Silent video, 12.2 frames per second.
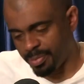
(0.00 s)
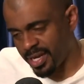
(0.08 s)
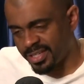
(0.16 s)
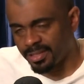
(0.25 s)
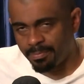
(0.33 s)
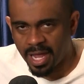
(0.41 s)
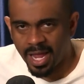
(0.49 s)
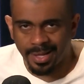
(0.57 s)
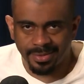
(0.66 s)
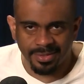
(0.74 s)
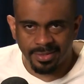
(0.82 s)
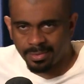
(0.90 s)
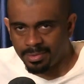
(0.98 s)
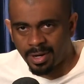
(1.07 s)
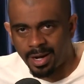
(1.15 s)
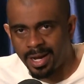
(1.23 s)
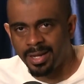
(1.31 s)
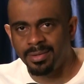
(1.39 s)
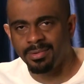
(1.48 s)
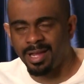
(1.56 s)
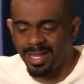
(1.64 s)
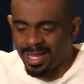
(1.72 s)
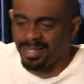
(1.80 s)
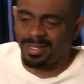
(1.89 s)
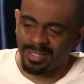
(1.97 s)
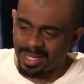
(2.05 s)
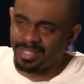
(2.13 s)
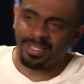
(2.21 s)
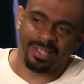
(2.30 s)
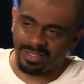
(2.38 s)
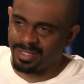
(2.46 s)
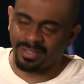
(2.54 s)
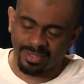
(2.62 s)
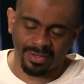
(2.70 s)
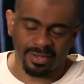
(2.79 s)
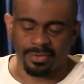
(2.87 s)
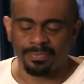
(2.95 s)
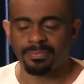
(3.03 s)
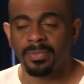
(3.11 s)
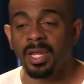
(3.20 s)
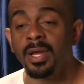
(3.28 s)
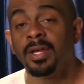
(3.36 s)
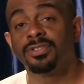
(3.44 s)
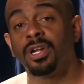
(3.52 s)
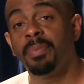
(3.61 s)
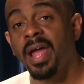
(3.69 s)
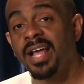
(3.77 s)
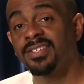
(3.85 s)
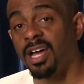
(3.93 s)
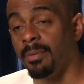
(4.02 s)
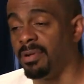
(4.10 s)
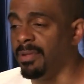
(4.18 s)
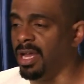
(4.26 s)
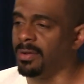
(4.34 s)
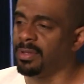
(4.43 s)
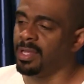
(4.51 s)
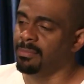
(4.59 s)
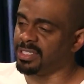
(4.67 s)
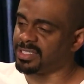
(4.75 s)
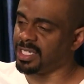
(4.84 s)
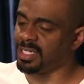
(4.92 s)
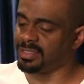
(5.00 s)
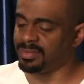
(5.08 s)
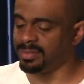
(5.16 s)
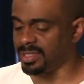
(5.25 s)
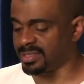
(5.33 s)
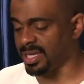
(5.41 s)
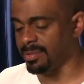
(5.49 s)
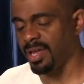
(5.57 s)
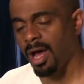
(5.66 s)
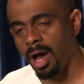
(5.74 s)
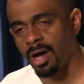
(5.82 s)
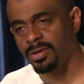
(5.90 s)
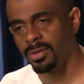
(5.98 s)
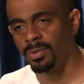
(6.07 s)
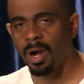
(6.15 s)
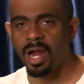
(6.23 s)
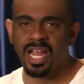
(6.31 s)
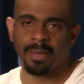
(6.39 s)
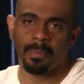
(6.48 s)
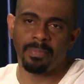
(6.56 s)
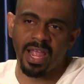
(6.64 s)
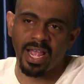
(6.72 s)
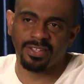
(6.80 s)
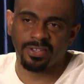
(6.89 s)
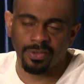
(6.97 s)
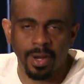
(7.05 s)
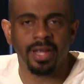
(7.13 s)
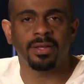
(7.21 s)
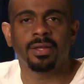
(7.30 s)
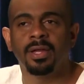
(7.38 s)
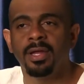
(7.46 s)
Pick out some pants. All right, I like these, like that. So the pants come to me. My son looks at me, like, "Oh, cool, I got my pants. Great."